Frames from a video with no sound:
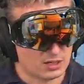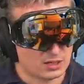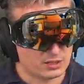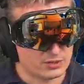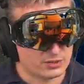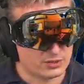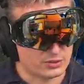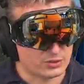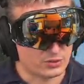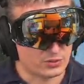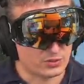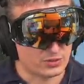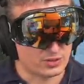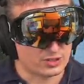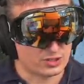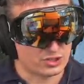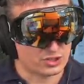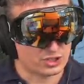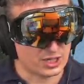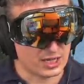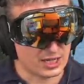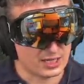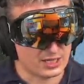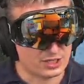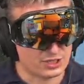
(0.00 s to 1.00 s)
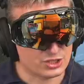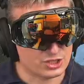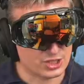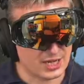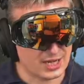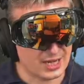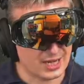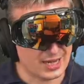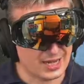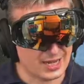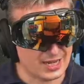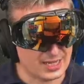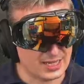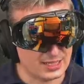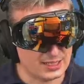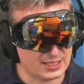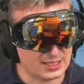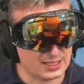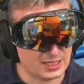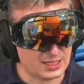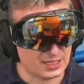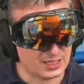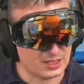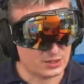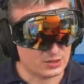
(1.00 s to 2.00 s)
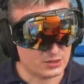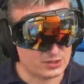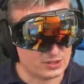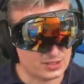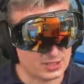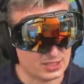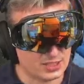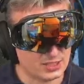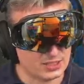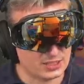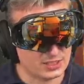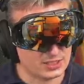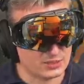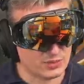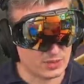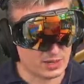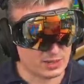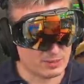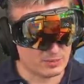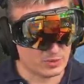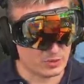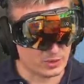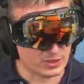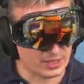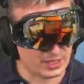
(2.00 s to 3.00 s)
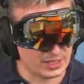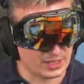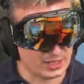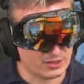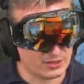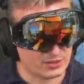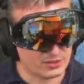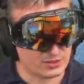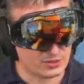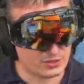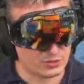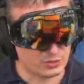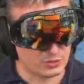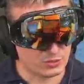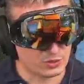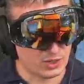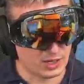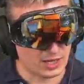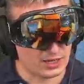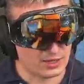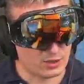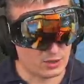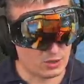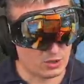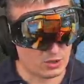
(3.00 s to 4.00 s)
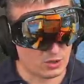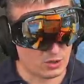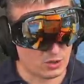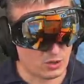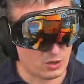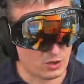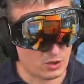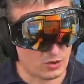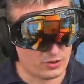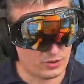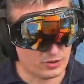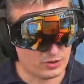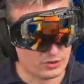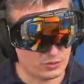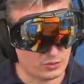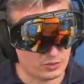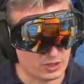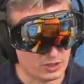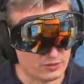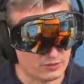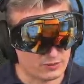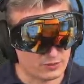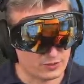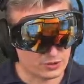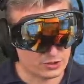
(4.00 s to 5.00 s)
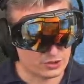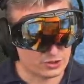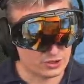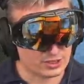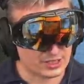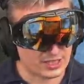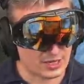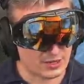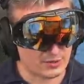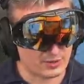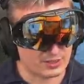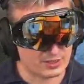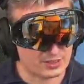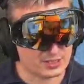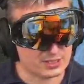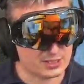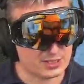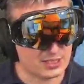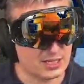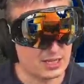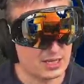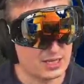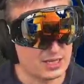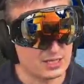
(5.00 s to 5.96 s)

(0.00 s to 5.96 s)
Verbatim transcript: do this challenge and you still need rainbow ink to unlock all the Toona Fish characters